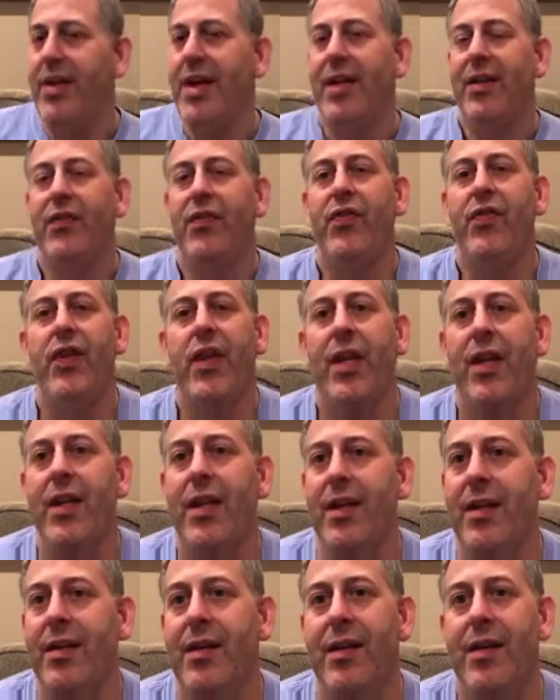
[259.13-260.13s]
That
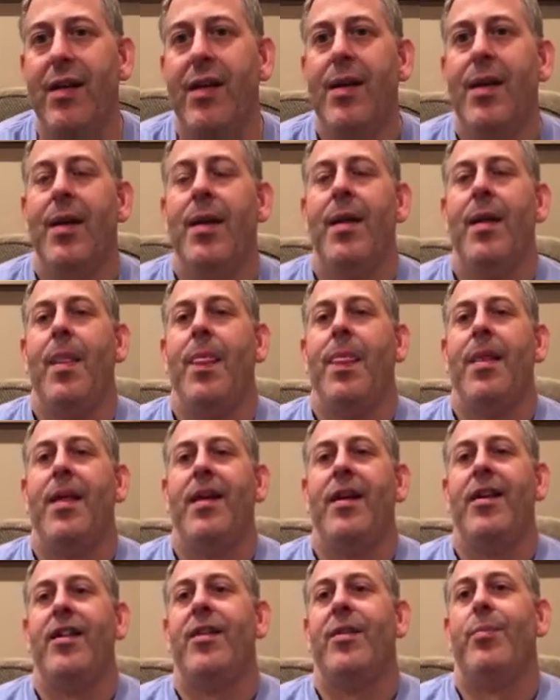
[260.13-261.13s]
scene
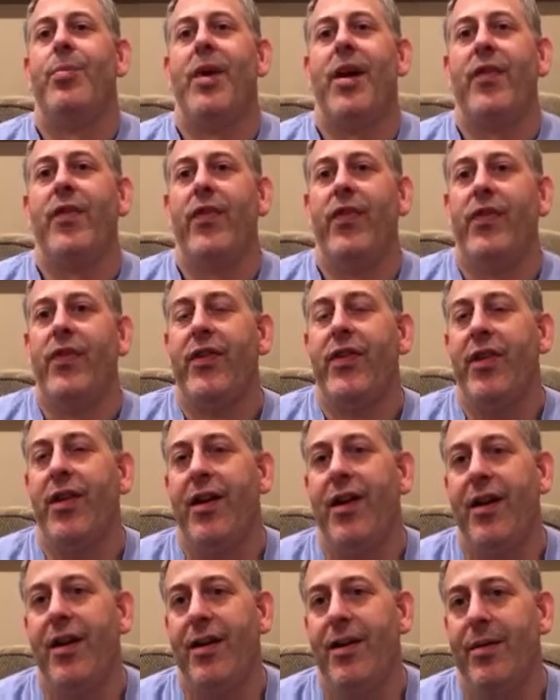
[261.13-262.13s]
in The Breakfast
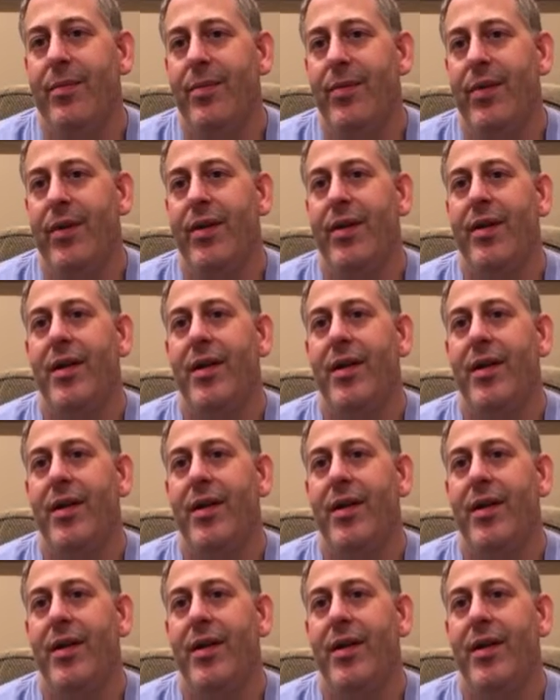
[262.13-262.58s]
Club.